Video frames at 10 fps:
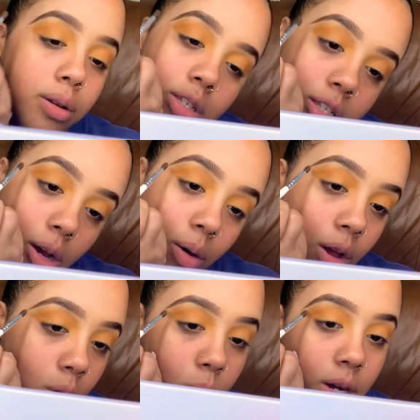So
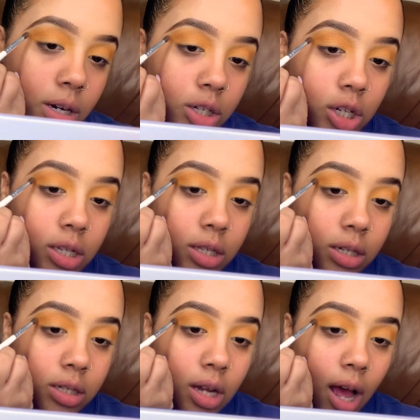we're gonna just
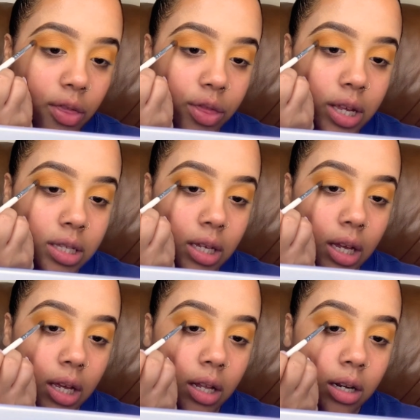dot this
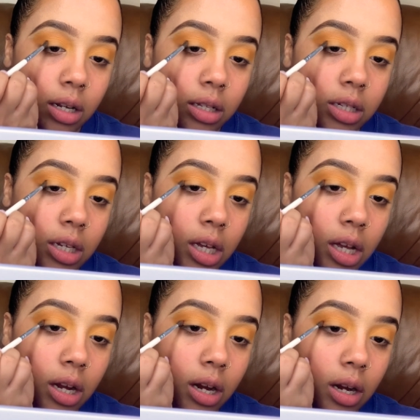in to
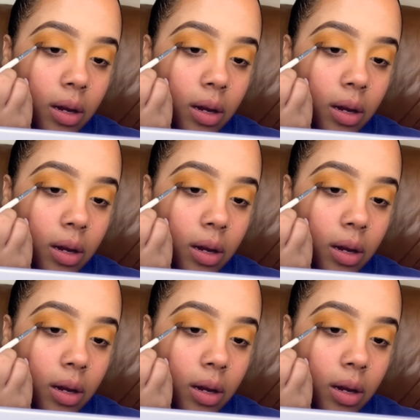here,